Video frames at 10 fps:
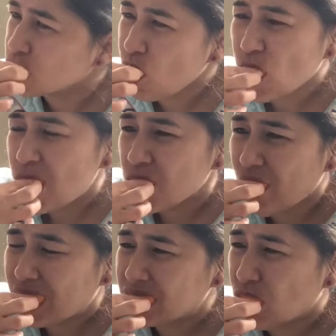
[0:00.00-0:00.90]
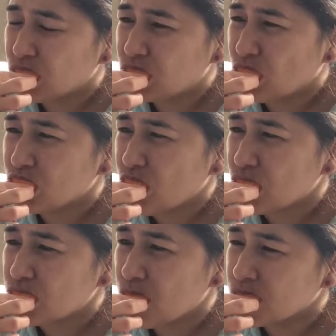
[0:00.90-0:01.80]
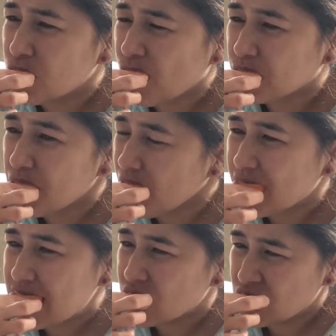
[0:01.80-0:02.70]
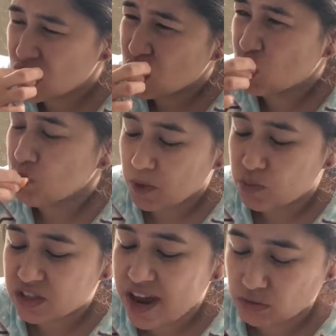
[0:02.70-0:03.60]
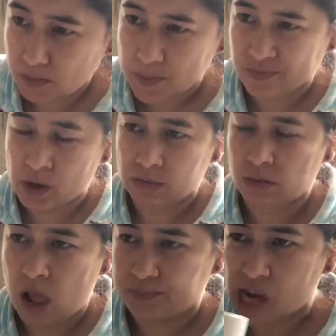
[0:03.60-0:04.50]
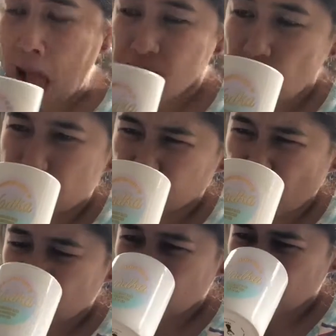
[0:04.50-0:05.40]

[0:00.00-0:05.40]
to lose weight. That's according to a research. That's not according to